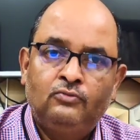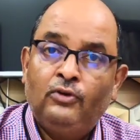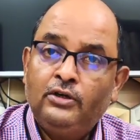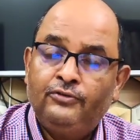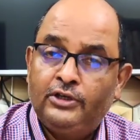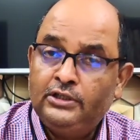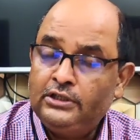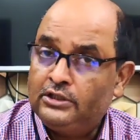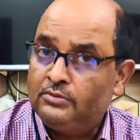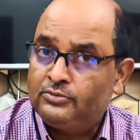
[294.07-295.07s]
what were
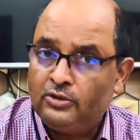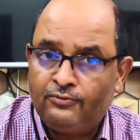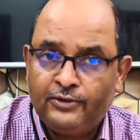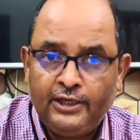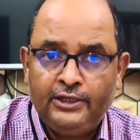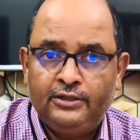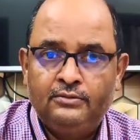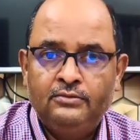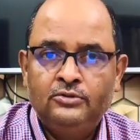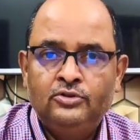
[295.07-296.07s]
the terms of
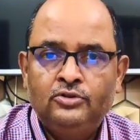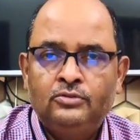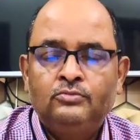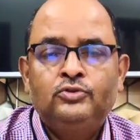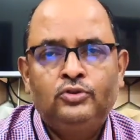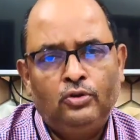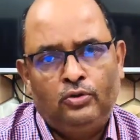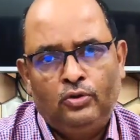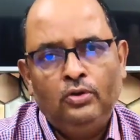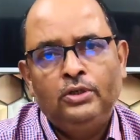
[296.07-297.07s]
credit.
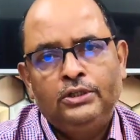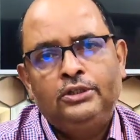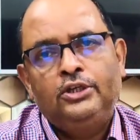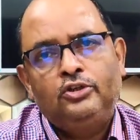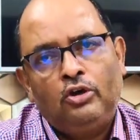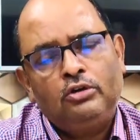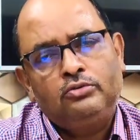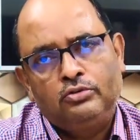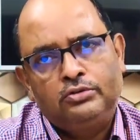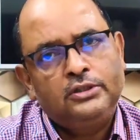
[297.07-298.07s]
So they
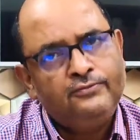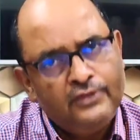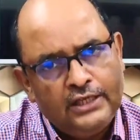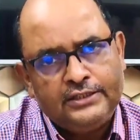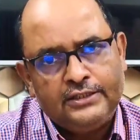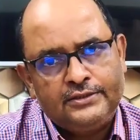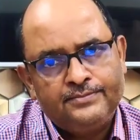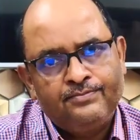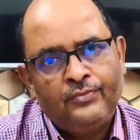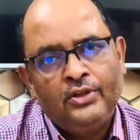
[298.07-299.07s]
talked to some villagers.
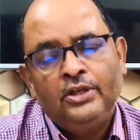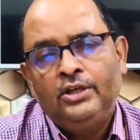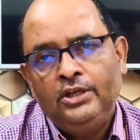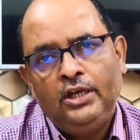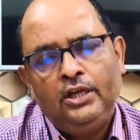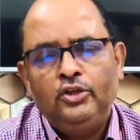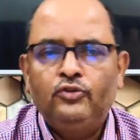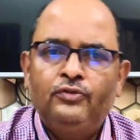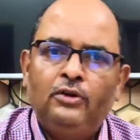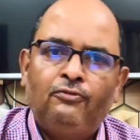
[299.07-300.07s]
Here
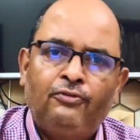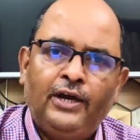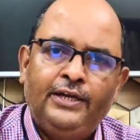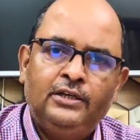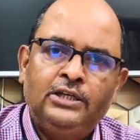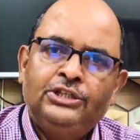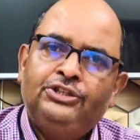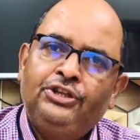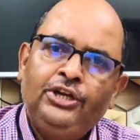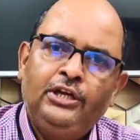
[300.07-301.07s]
you will find
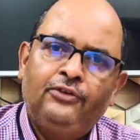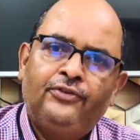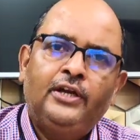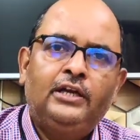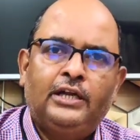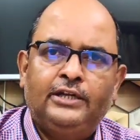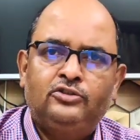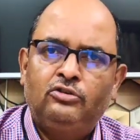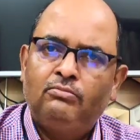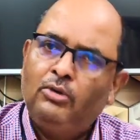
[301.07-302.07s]
3 different
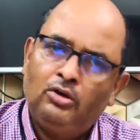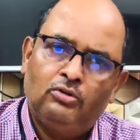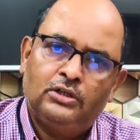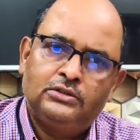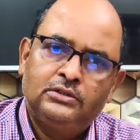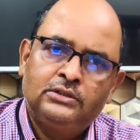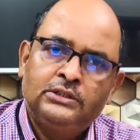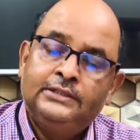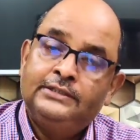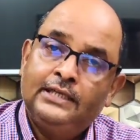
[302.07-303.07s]
kinds of borrowers.
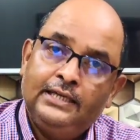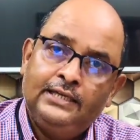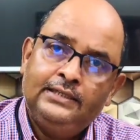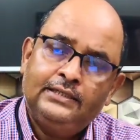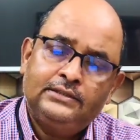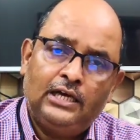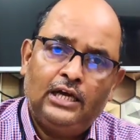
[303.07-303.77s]
The lenders